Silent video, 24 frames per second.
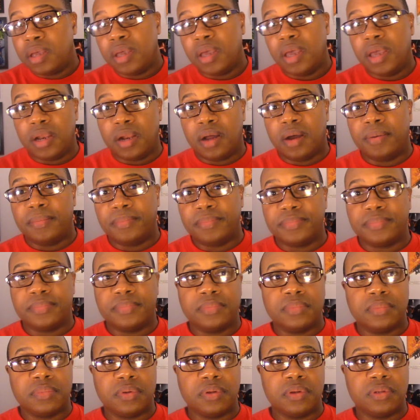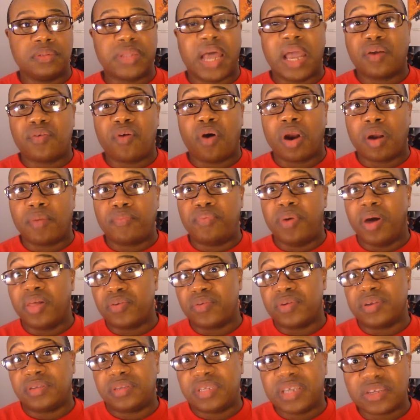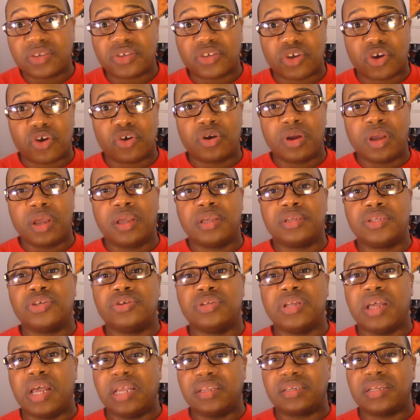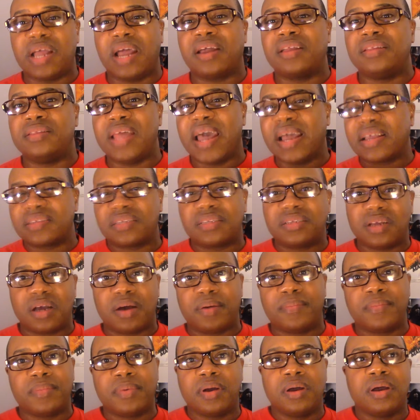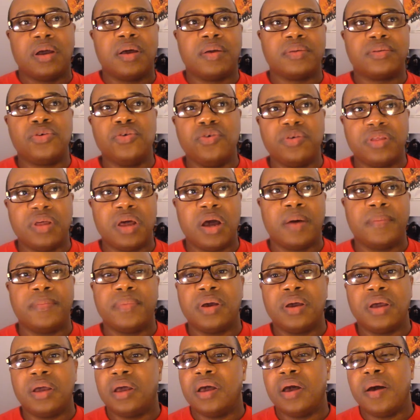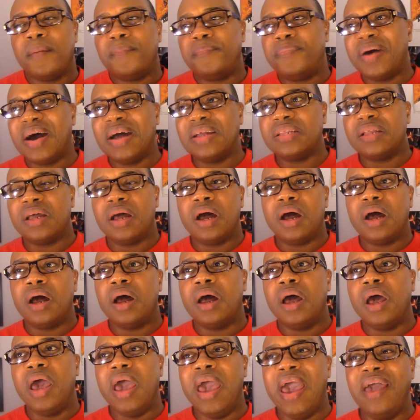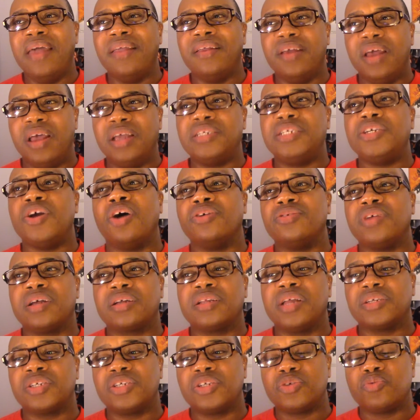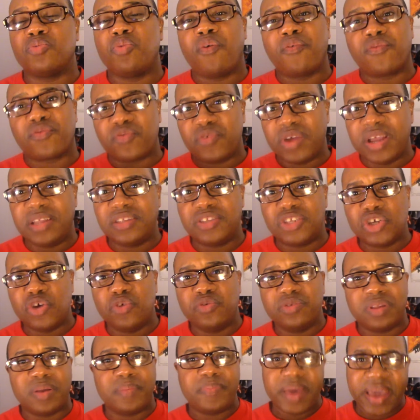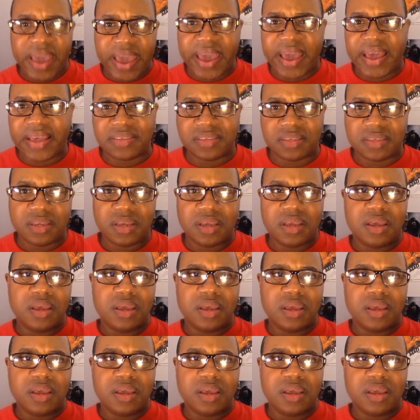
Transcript: Nightcrawler brother and sister, and so that connects them to them. But and she also had connections to Wolverine too in the past.